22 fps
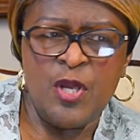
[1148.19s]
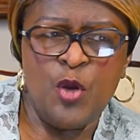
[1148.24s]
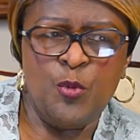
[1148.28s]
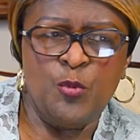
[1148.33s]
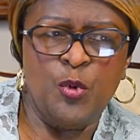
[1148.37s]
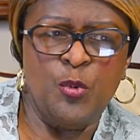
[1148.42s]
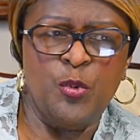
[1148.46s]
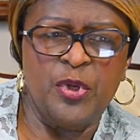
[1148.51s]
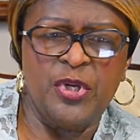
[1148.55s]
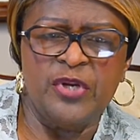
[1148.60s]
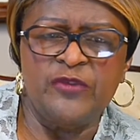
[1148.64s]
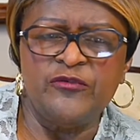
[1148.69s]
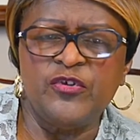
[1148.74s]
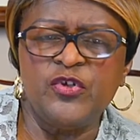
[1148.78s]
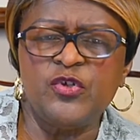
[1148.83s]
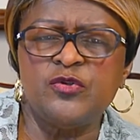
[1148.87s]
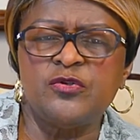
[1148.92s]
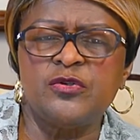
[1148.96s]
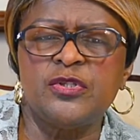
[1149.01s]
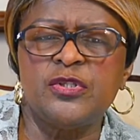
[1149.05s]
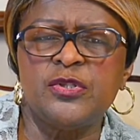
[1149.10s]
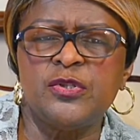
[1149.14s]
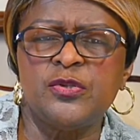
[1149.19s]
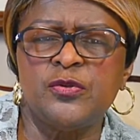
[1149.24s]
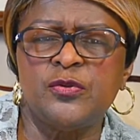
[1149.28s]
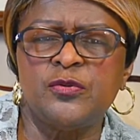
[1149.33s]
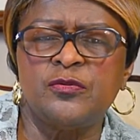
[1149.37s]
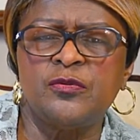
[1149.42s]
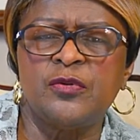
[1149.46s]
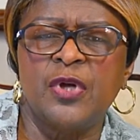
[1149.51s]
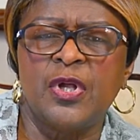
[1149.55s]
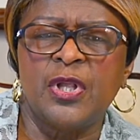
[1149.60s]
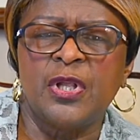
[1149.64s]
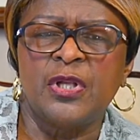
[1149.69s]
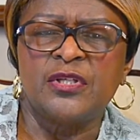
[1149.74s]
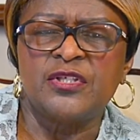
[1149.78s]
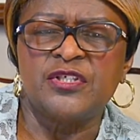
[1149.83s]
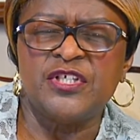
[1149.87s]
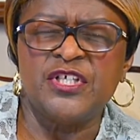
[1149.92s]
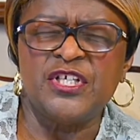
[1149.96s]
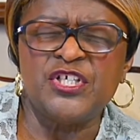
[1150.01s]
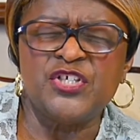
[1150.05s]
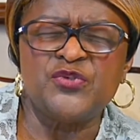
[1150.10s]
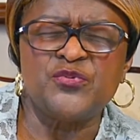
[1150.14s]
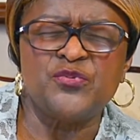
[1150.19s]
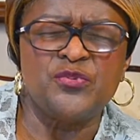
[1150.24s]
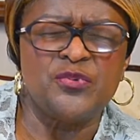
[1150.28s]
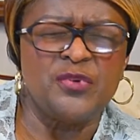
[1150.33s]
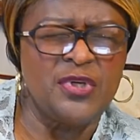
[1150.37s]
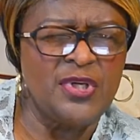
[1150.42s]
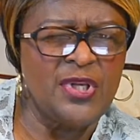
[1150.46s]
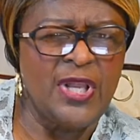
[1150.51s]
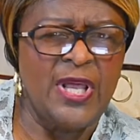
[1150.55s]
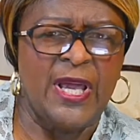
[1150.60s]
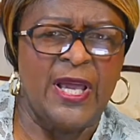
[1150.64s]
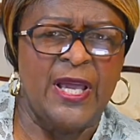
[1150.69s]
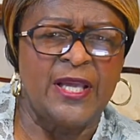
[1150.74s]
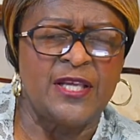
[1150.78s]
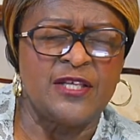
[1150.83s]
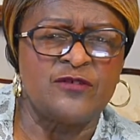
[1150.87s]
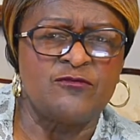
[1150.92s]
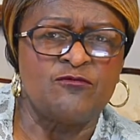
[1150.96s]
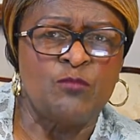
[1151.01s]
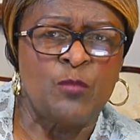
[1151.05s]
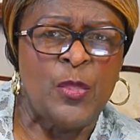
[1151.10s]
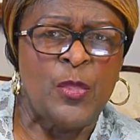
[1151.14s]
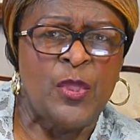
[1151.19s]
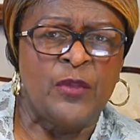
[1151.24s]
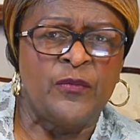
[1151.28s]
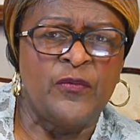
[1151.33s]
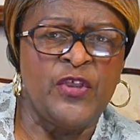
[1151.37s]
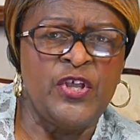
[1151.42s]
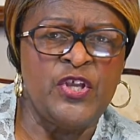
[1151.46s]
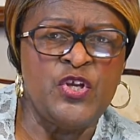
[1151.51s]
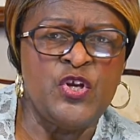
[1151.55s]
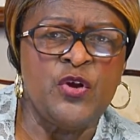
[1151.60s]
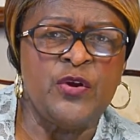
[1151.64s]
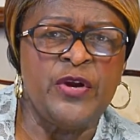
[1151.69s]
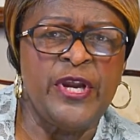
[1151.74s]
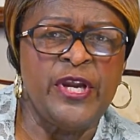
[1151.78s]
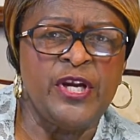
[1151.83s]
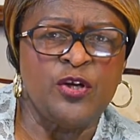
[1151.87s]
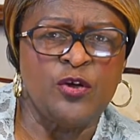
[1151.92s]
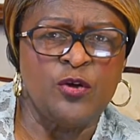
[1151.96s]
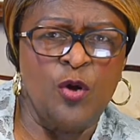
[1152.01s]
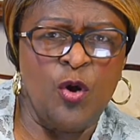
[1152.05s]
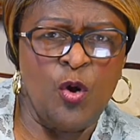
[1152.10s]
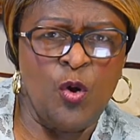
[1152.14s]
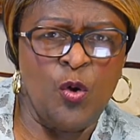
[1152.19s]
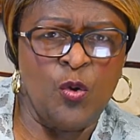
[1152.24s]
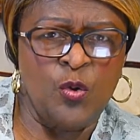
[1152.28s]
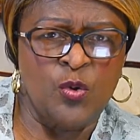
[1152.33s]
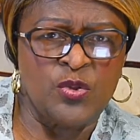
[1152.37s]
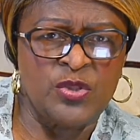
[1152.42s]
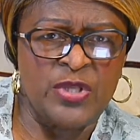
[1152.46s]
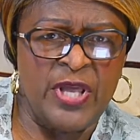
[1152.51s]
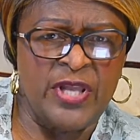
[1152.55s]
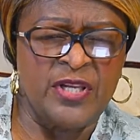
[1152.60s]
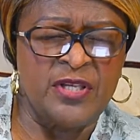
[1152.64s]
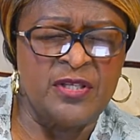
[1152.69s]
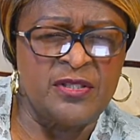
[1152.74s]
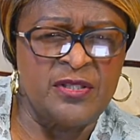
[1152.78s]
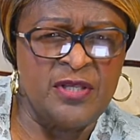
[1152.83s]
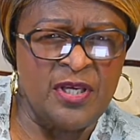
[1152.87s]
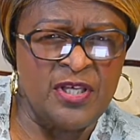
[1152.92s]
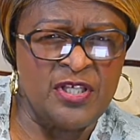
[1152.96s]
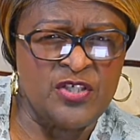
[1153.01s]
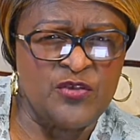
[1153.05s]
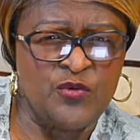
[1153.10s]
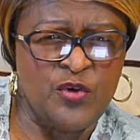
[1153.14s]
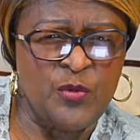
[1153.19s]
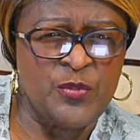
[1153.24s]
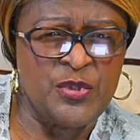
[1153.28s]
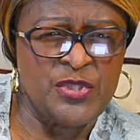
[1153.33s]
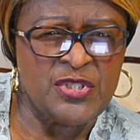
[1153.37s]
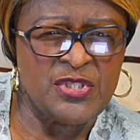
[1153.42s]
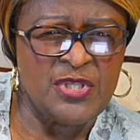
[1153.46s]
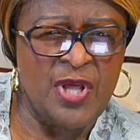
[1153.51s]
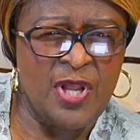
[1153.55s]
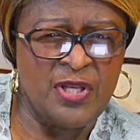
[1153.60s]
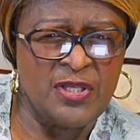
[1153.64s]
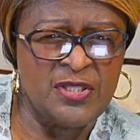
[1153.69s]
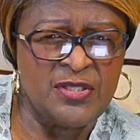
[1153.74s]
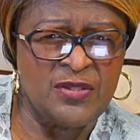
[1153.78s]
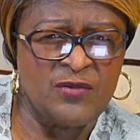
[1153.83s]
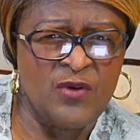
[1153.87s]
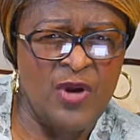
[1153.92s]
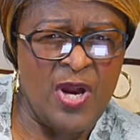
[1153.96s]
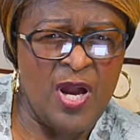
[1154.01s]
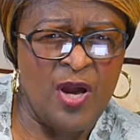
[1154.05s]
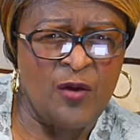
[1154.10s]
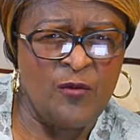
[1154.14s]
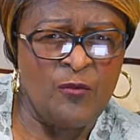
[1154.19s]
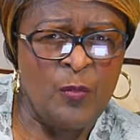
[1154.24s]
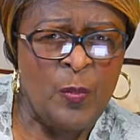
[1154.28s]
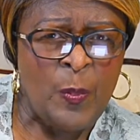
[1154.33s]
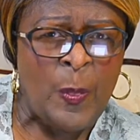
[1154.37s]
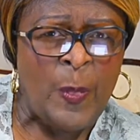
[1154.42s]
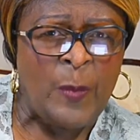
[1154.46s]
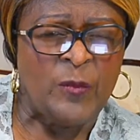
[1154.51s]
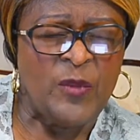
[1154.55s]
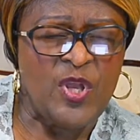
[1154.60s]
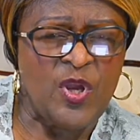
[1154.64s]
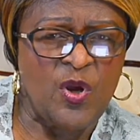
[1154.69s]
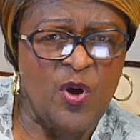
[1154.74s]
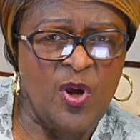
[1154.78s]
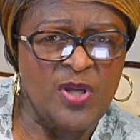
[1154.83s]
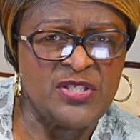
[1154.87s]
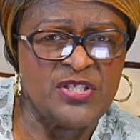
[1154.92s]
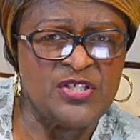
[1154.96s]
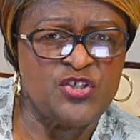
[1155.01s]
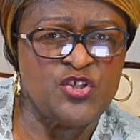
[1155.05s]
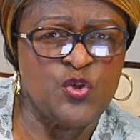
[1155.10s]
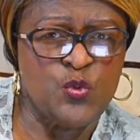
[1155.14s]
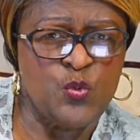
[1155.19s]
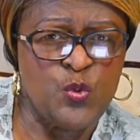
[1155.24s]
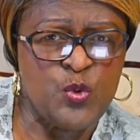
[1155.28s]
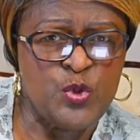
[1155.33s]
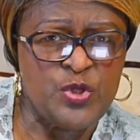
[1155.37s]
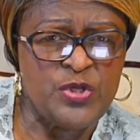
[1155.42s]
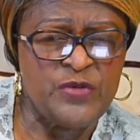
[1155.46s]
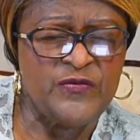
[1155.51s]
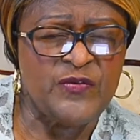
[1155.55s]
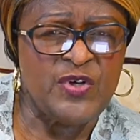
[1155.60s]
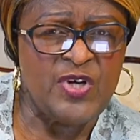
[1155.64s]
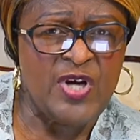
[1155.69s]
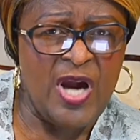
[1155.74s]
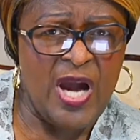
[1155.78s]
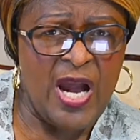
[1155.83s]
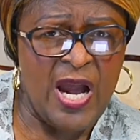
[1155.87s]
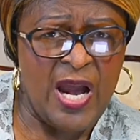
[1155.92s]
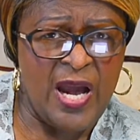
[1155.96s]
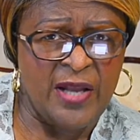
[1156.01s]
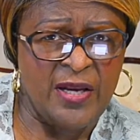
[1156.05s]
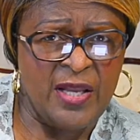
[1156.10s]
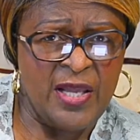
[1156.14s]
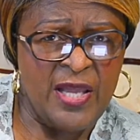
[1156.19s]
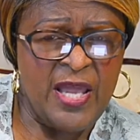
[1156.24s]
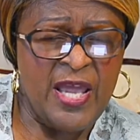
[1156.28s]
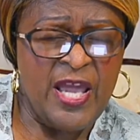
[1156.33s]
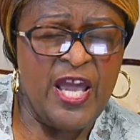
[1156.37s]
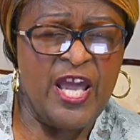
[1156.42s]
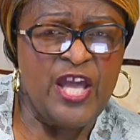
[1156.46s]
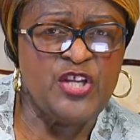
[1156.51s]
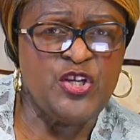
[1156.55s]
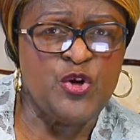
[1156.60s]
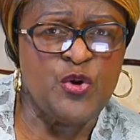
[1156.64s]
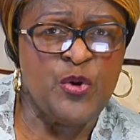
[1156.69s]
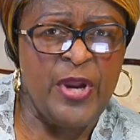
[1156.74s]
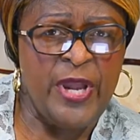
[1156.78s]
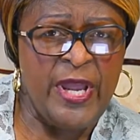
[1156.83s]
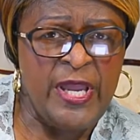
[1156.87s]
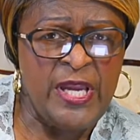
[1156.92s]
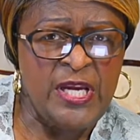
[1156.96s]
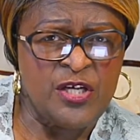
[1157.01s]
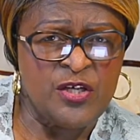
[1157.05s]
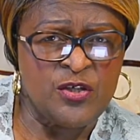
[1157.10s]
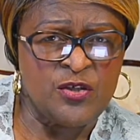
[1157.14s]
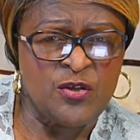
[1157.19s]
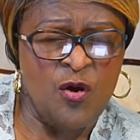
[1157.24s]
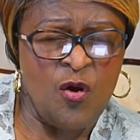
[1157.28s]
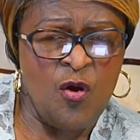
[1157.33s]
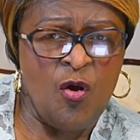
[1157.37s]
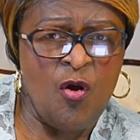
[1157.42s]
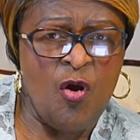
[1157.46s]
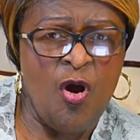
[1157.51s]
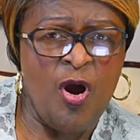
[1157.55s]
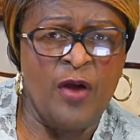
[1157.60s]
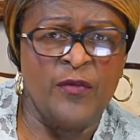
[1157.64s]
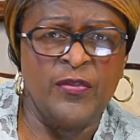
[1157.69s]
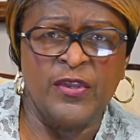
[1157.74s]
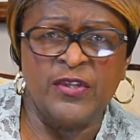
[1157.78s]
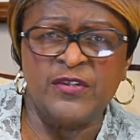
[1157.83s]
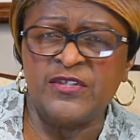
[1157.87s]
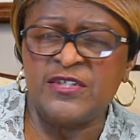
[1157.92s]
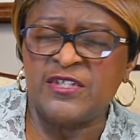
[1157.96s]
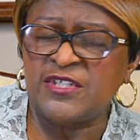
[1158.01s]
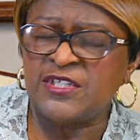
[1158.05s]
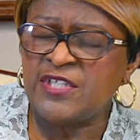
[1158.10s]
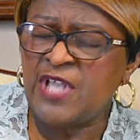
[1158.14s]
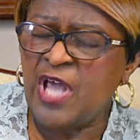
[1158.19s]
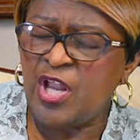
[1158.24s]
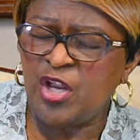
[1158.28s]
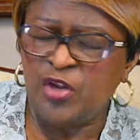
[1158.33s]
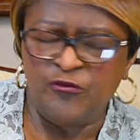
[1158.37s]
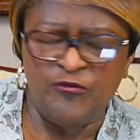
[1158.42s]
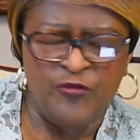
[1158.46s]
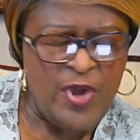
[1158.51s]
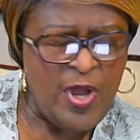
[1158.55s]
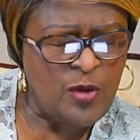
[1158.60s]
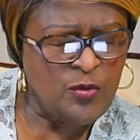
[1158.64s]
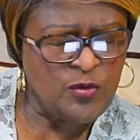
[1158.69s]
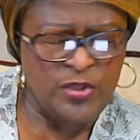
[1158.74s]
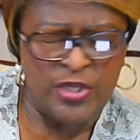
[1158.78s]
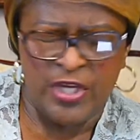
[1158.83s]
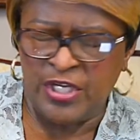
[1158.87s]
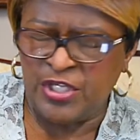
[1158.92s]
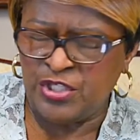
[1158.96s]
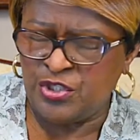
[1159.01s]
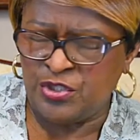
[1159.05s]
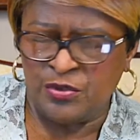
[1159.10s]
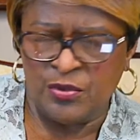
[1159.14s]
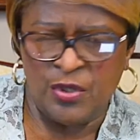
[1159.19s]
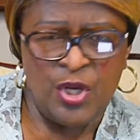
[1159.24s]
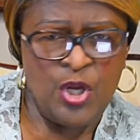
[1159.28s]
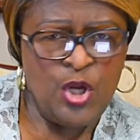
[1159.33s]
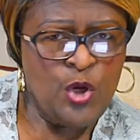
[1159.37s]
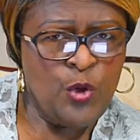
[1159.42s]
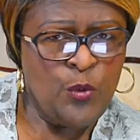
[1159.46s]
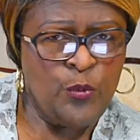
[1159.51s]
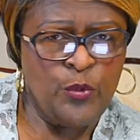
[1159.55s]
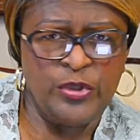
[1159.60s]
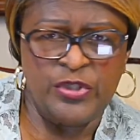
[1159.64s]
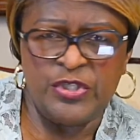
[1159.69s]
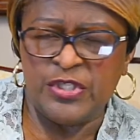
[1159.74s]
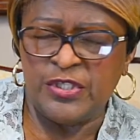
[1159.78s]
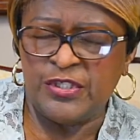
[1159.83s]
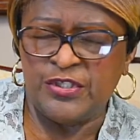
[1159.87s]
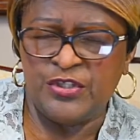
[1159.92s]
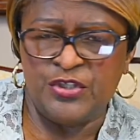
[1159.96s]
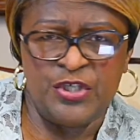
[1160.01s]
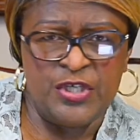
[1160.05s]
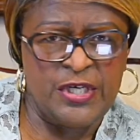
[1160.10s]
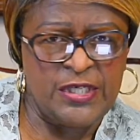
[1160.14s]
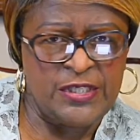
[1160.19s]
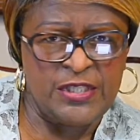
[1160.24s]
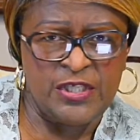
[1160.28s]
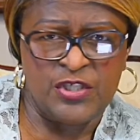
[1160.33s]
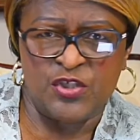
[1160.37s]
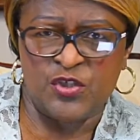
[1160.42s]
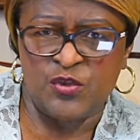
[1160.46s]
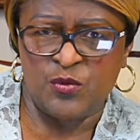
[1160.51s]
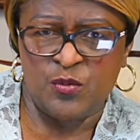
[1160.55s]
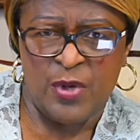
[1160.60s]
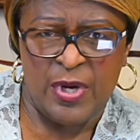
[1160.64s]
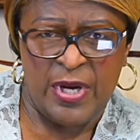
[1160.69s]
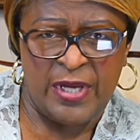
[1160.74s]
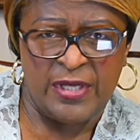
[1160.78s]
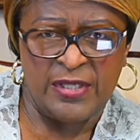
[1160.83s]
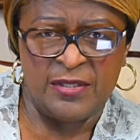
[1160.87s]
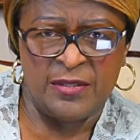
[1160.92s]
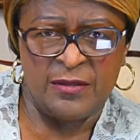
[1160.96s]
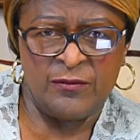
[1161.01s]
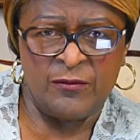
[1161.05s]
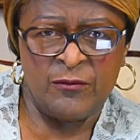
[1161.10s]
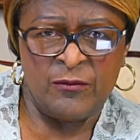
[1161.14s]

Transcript: But whatever you do, just realize that your anchor holds, and it does grip a solid ground, because it's the Word of God, and you're anchored on the solid foundation, which is Jesus Christ.